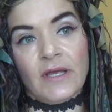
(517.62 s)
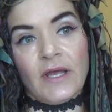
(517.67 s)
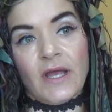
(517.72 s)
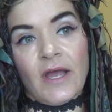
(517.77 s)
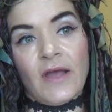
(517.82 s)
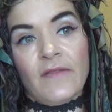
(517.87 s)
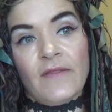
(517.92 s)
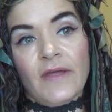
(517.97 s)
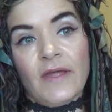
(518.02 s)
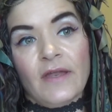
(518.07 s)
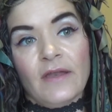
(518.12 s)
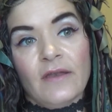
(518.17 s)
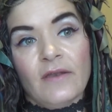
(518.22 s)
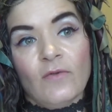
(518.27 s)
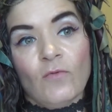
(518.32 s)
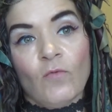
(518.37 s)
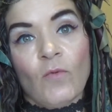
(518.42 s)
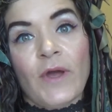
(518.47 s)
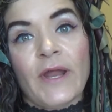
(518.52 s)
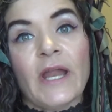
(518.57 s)
And
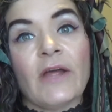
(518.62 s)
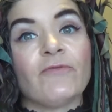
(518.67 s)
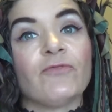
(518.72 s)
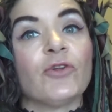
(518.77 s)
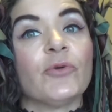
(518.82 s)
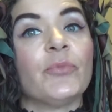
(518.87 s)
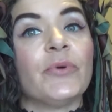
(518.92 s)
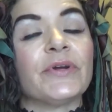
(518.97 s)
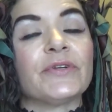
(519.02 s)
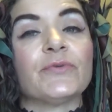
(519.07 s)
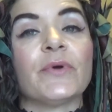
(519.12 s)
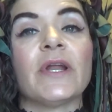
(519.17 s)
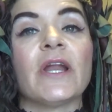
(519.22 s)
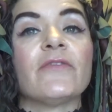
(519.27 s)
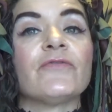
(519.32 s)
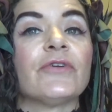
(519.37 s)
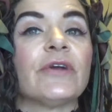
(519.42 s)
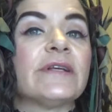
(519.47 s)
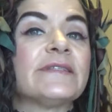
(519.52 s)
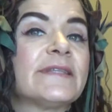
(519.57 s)
then right after he booked, right
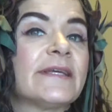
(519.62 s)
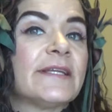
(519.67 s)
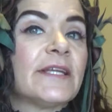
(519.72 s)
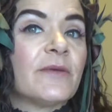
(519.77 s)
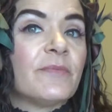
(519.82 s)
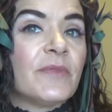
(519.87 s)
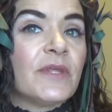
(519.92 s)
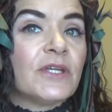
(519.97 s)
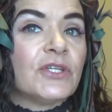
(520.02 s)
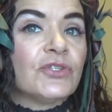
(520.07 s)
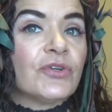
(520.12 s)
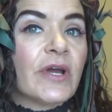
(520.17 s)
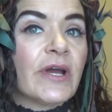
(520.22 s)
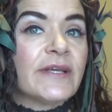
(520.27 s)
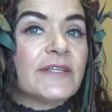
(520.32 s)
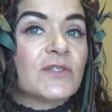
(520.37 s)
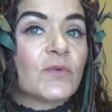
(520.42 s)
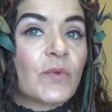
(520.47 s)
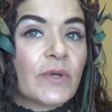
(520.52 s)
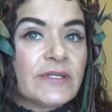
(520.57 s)
after I sent him the
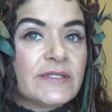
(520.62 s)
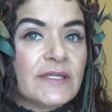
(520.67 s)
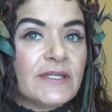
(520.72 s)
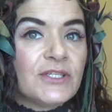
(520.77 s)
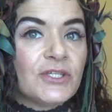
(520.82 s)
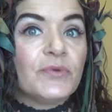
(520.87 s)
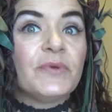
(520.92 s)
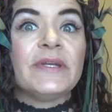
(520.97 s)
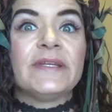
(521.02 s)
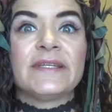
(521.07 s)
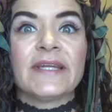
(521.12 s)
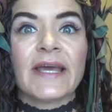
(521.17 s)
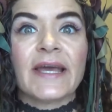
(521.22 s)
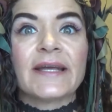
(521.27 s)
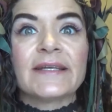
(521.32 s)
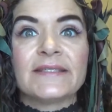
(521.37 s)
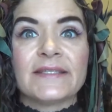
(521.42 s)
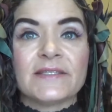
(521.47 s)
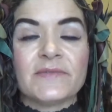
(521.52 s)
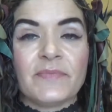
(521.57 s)
address, what does he do? He
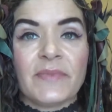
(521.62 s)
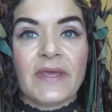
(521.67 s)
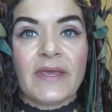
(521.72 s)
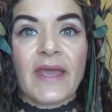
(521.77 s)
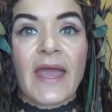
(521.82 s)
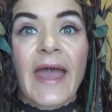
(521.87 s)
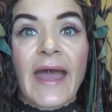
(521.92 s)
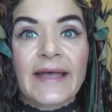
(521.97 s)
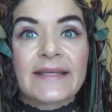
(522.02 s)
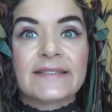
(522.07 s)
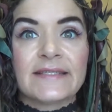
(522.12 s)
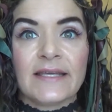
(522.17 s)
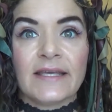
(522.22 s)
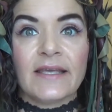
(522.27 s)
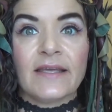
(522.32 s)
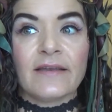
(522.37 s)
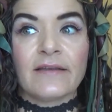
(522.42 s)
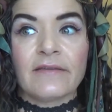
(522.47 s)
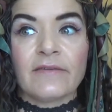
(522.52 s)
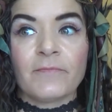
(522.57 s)
texts me
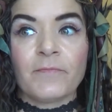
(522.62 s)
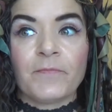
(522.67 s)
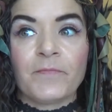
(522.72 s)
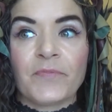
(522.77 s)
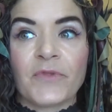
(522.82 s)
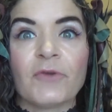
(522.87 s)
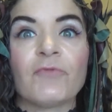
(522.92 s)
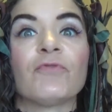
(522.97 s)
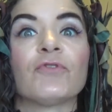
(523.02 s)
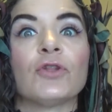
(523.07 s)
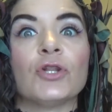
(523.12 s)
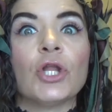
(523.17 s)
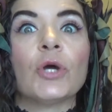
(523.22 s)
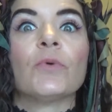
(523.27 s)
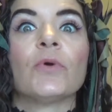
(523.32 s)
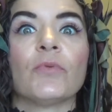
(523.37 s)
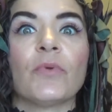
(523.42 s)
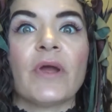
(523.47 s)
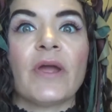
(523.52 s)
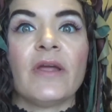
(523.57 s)
asking for the
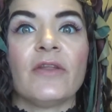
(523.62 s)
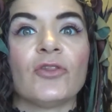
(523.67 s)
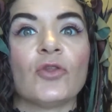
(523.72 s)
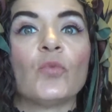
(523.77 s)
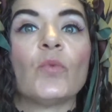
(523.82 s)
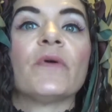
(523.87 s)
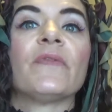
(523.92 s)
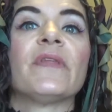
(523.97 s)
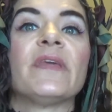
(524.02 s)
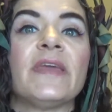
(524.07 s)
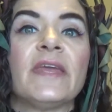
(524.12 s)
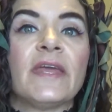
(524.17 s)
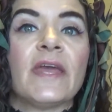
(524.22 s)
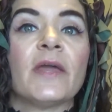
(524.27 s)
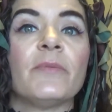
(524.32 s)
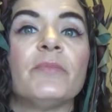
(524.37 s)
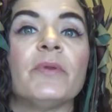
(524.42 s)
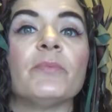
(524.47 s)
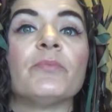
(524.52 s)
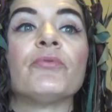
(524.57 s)
lower rate, the one that he
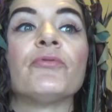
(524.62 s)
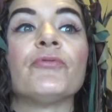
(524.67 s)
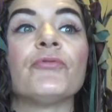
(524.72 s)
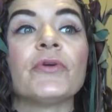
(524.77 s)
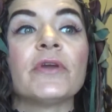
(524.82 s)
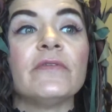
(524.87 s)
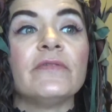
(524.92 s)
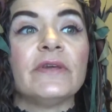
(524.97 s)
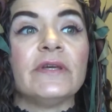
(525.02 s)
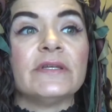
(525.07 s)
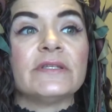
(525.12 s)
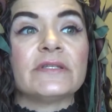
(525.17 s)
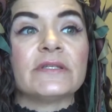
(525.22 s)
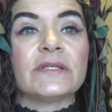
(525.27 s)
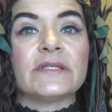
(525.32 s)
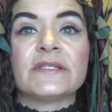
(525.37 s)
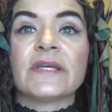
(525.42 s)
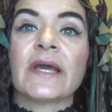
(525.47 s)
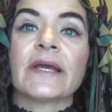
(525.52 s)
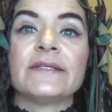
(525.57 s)
had been
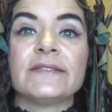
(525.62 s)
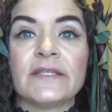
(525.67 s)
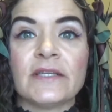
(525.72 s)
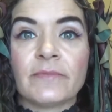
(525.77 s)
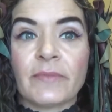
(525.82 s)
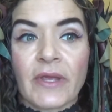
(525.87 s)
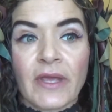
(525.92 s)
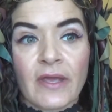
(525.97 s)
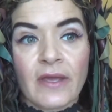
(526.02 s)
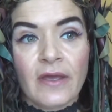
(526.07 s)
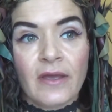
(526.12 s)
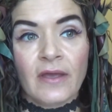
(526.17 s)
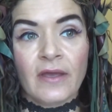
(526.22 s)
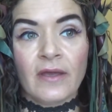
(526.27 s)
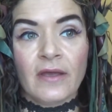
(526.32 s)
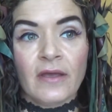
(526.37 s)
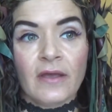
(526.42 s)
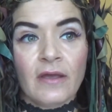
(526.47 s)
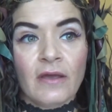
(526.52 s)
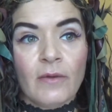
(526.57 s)
previously texting me
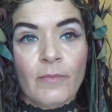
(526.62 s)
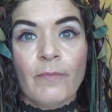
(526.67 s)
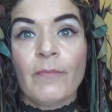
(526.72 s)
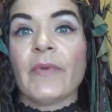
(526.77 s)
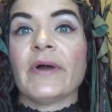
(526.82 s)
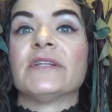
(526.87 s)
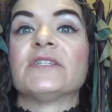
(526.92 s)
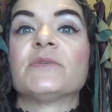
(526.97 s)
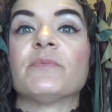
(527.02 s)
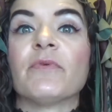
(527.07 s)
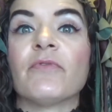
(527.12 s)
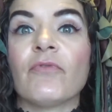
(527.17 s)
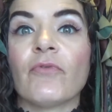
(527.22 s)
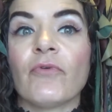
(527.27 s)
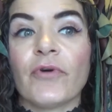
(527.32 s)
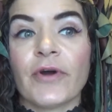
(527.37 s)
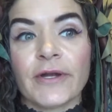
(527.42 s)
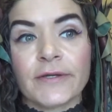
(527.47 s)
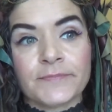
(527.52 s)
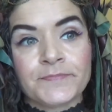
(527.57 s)
months
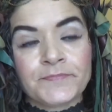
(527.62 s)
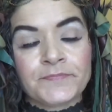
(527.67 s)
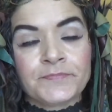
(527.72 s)
before.